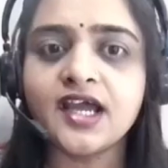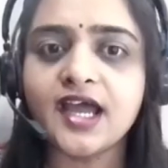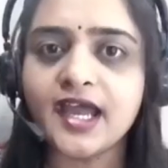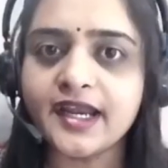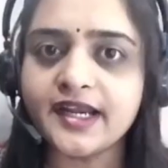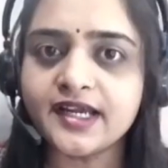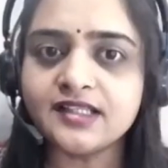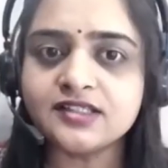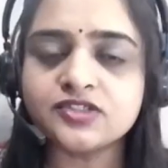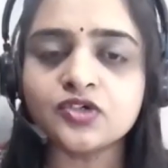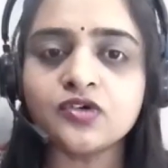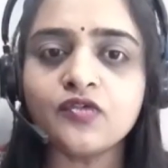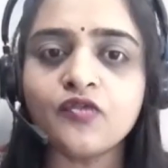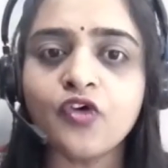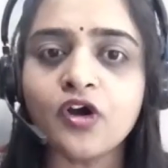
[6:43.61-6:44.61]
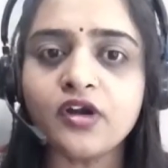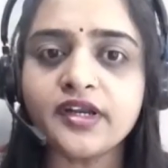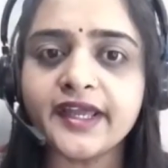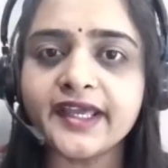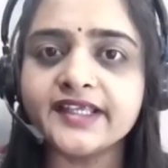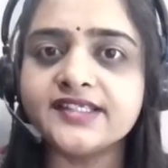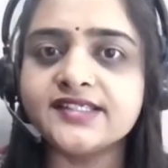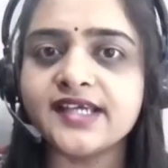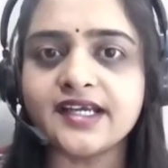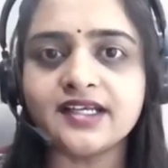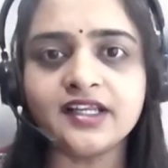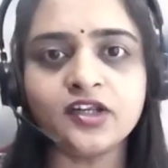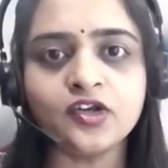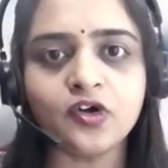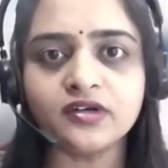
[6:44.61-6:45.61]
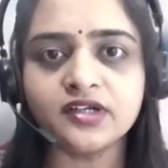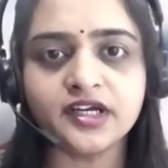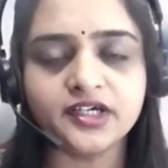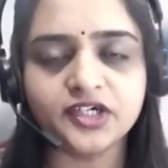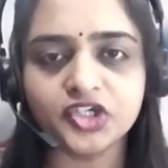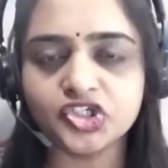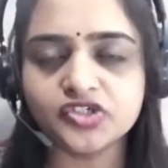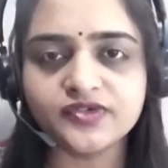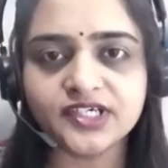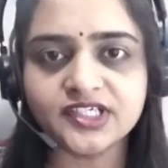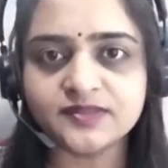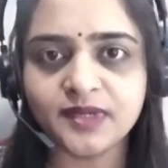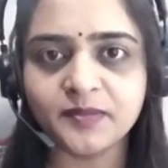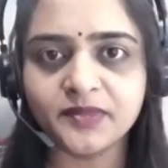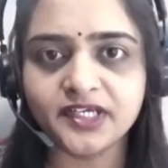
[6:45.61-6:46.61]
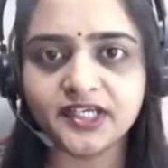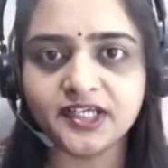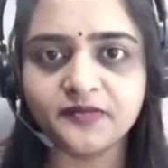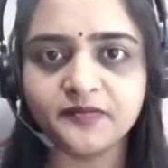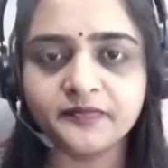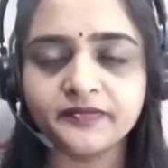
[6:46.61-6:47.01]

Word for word: and also what exactly non-contiguous memory.